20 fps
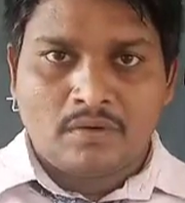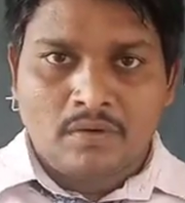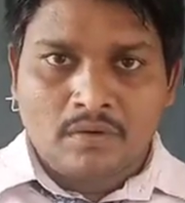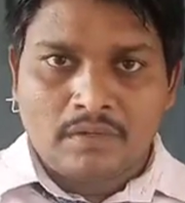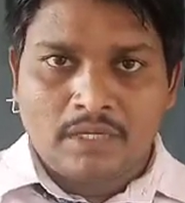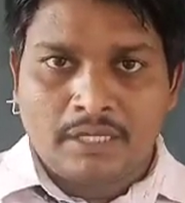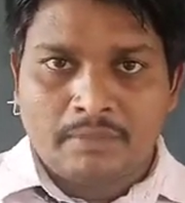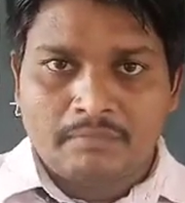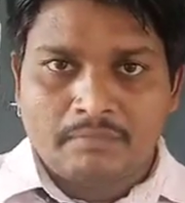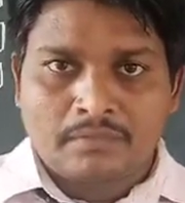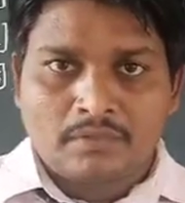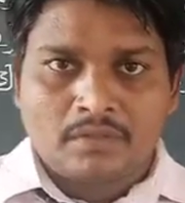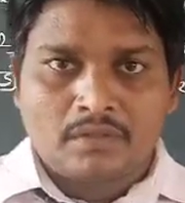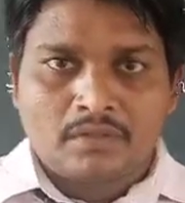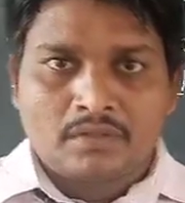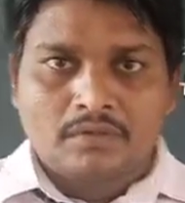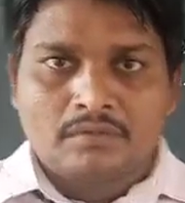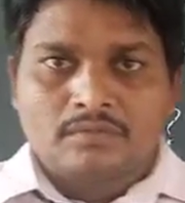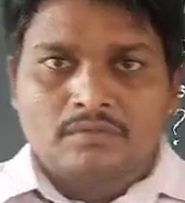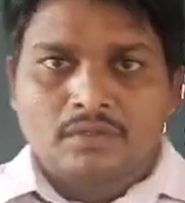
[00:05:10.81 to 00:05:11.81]
Okay,
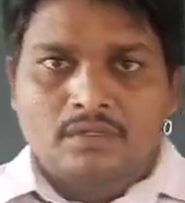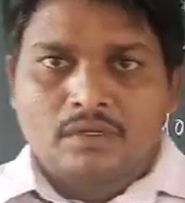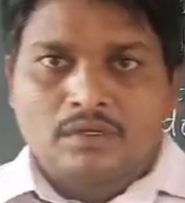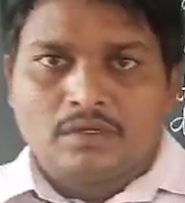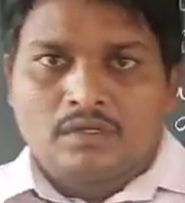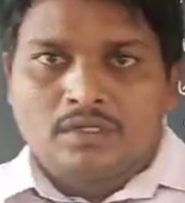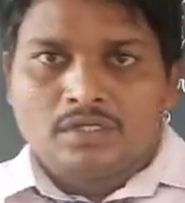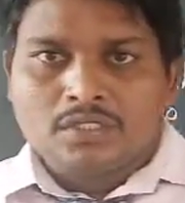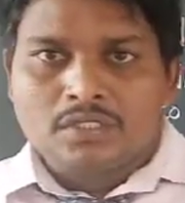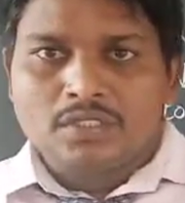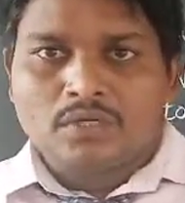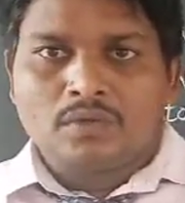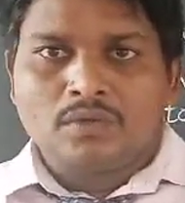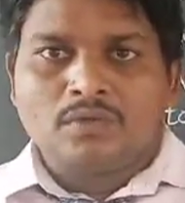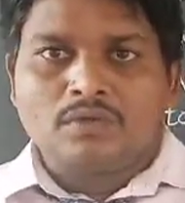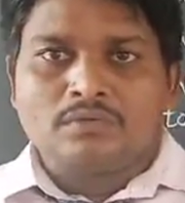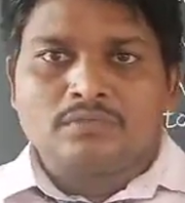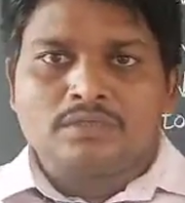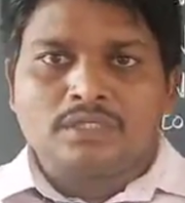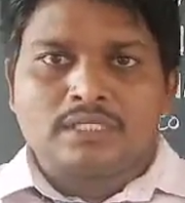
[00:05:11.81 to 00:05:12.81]

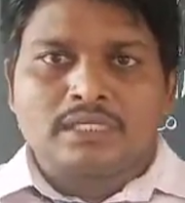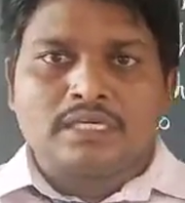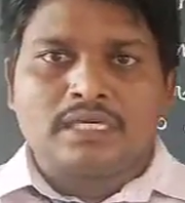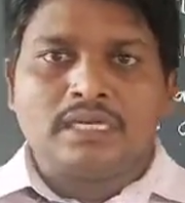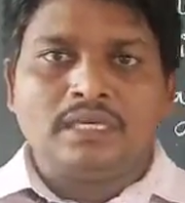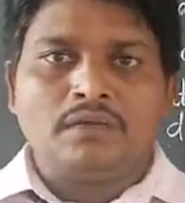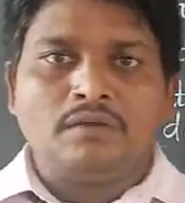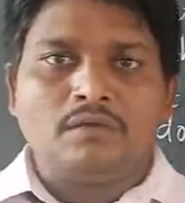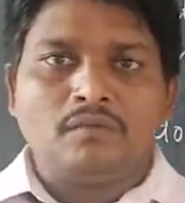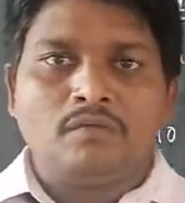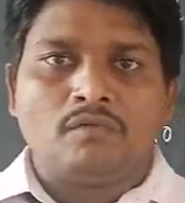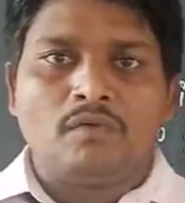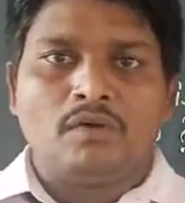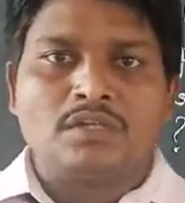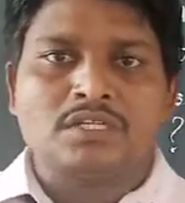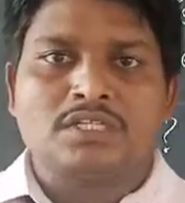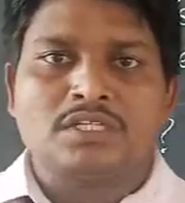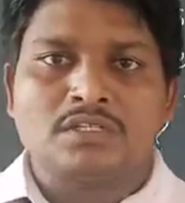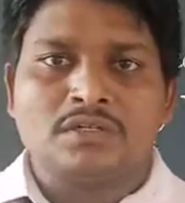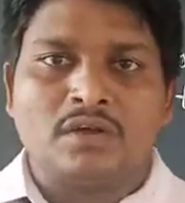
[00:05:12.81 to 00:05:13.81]
so the king
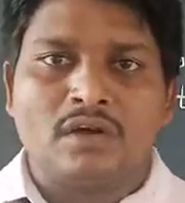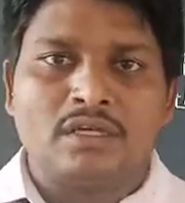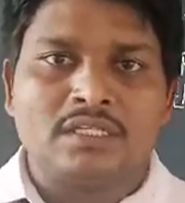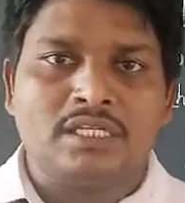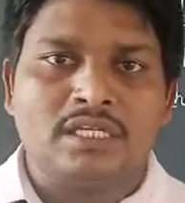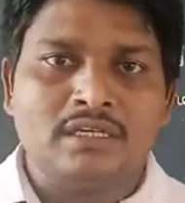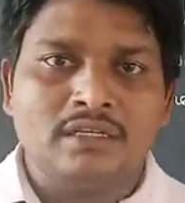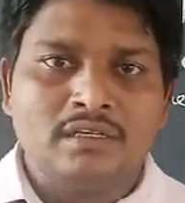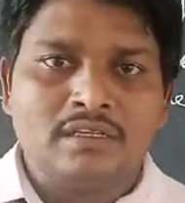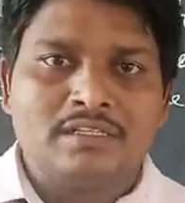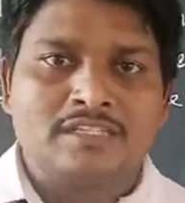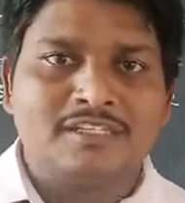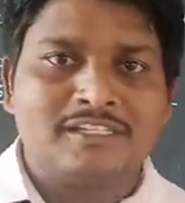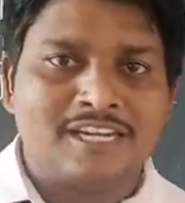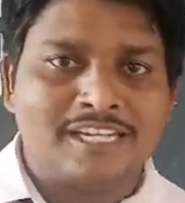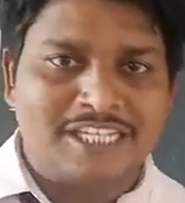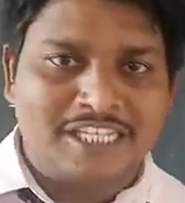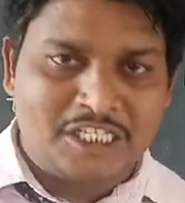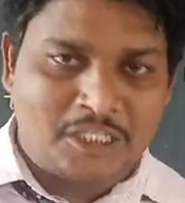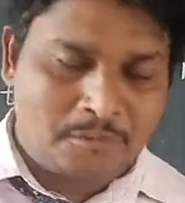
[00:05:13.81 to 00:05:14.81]
was not
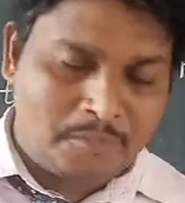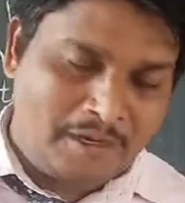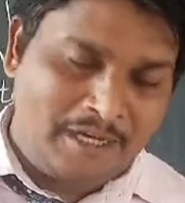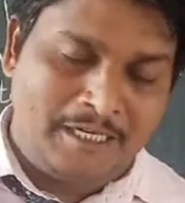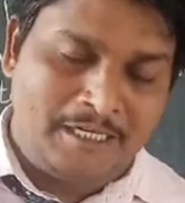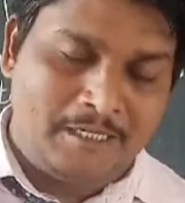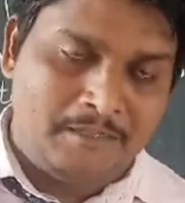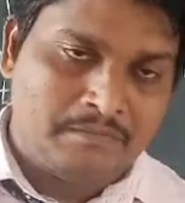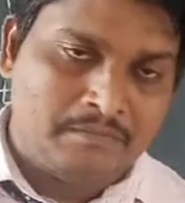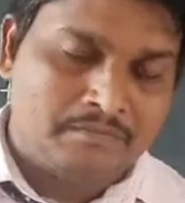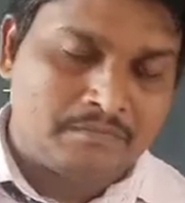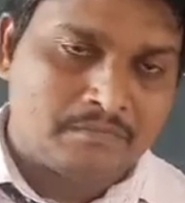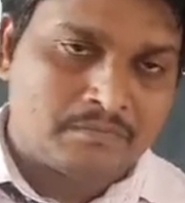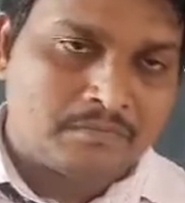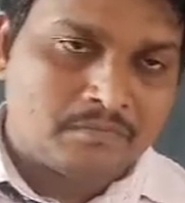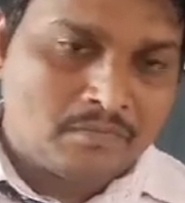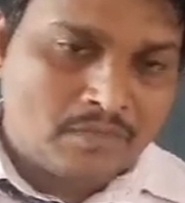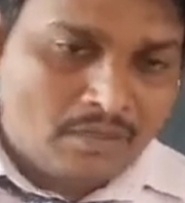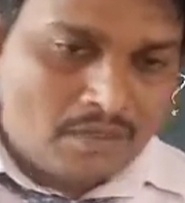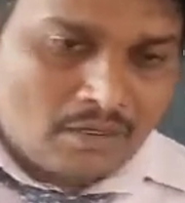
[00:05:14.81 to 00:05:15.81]
satisfied
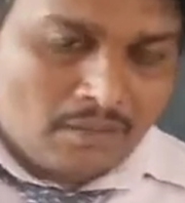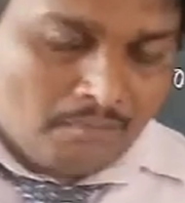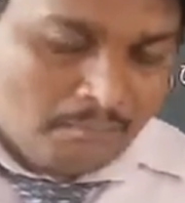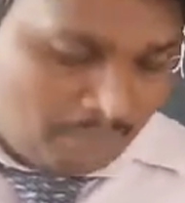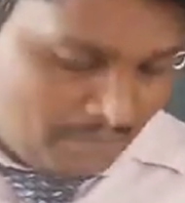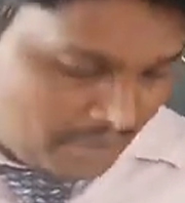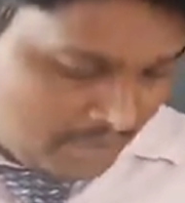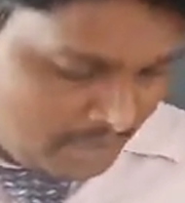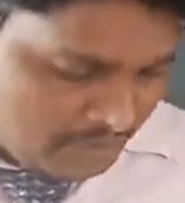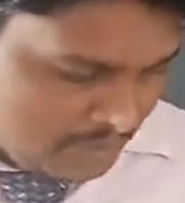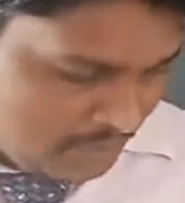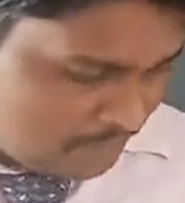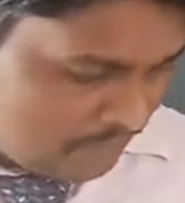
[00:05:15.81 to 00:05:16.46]
because of